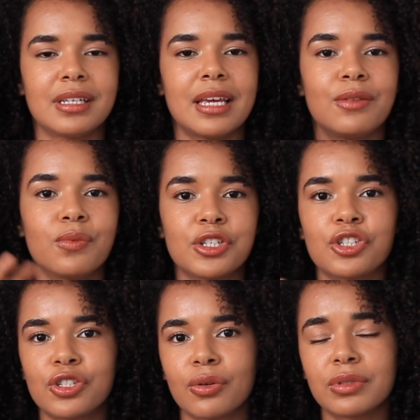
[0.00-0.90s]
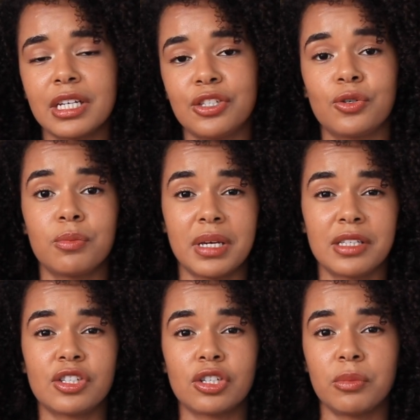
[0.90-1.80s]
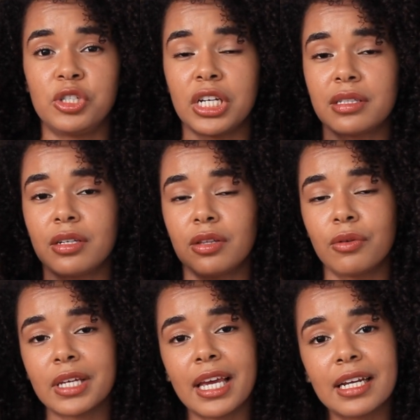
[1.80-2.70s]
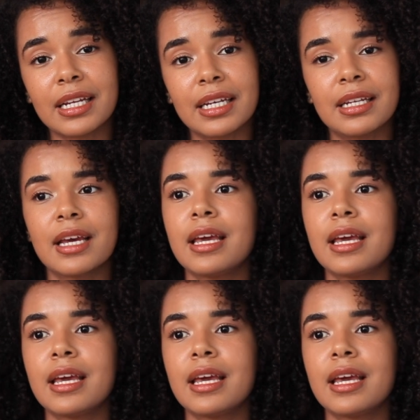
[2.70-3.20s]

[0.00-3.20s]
in which zone is your main subject located in,